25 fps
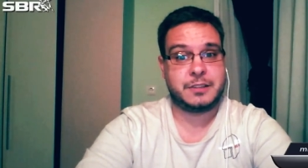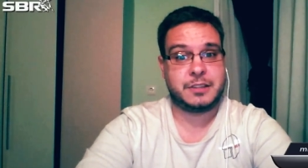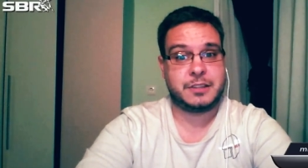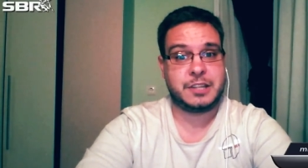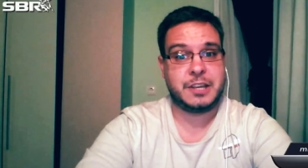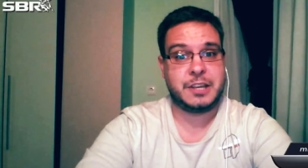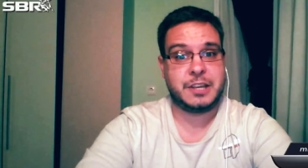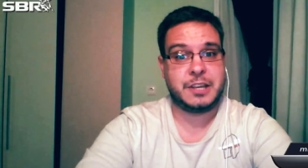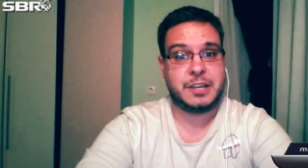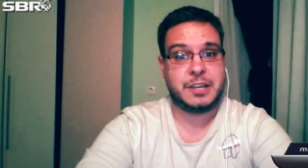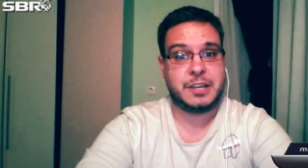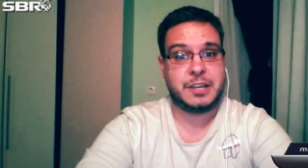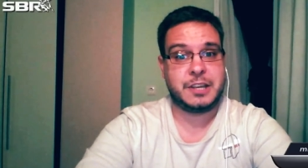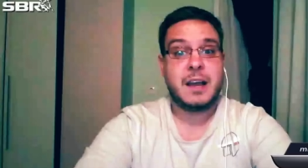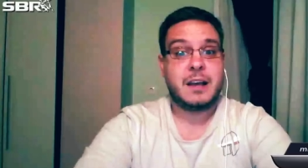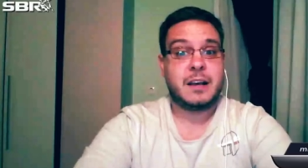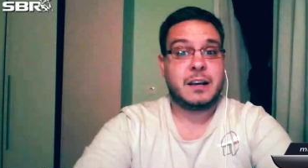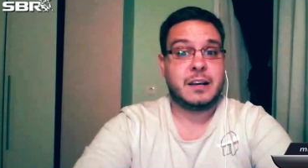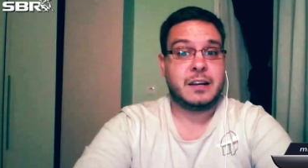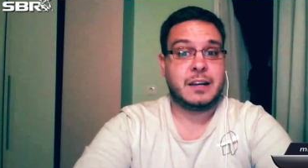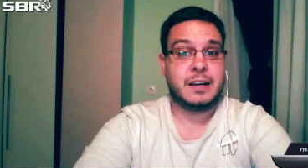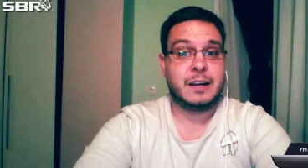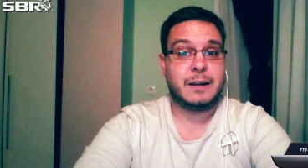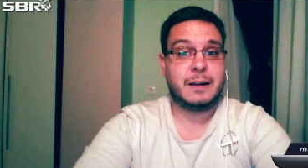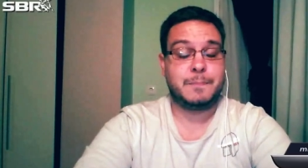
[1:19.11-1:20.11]
team.
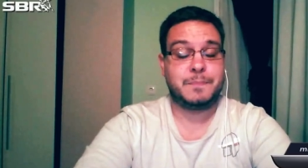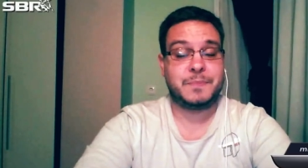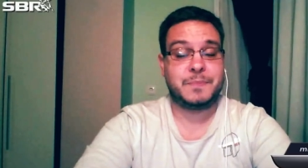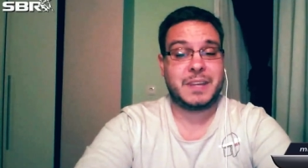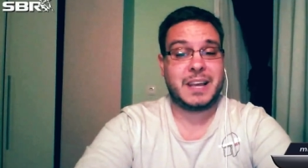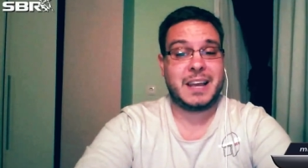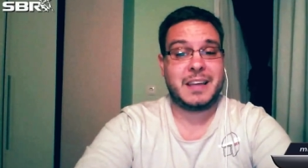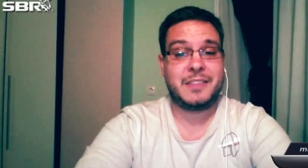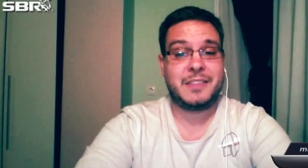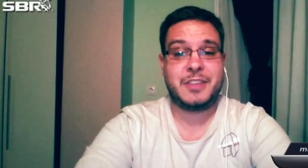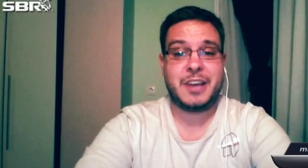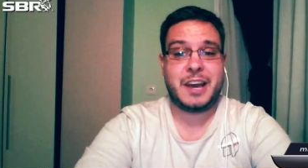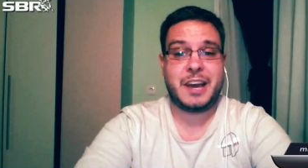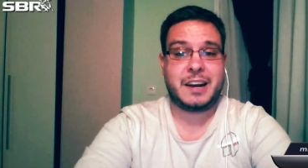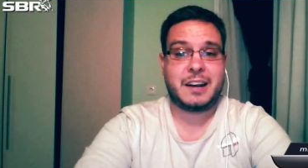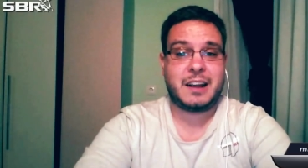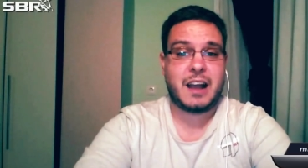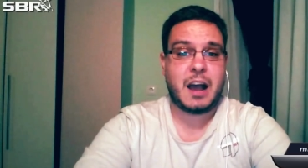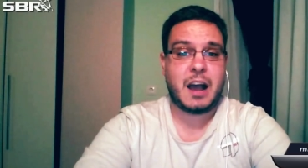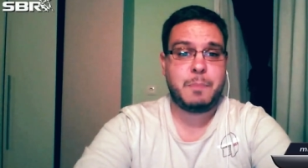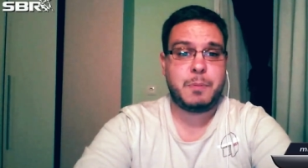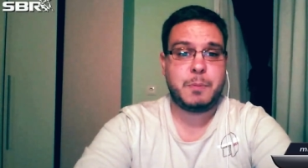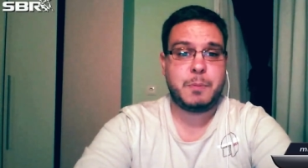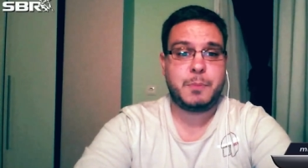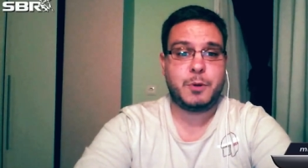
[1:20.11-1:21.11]
They are
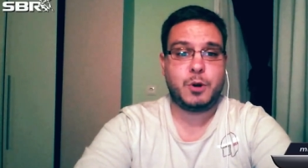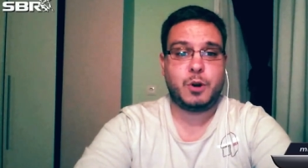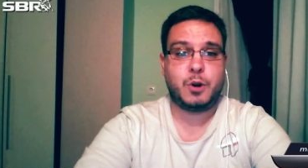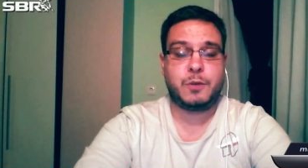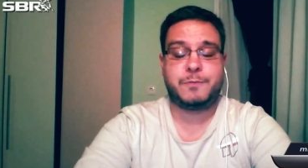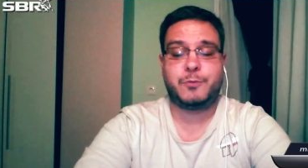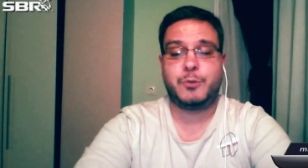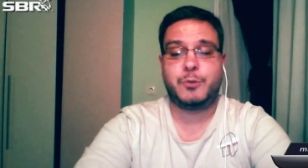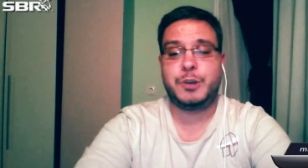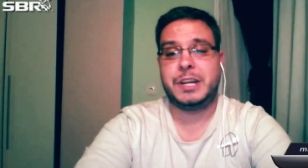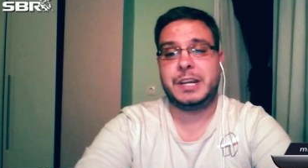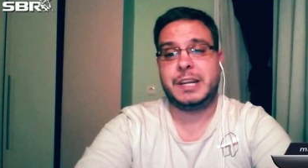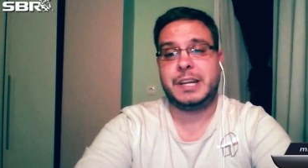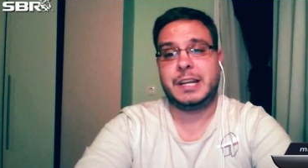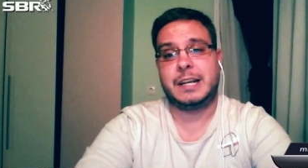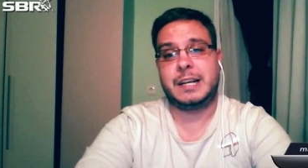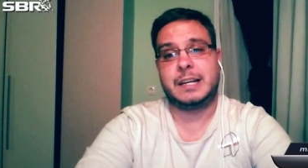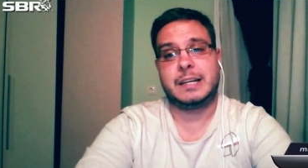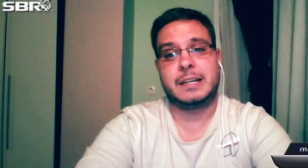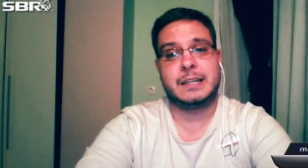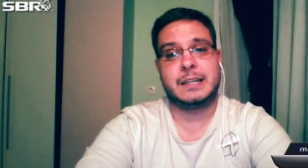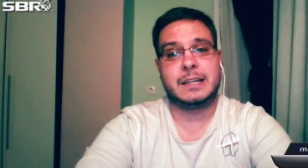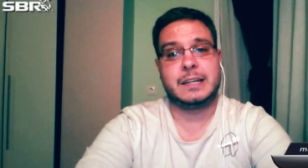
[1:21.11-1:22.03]
capable of winning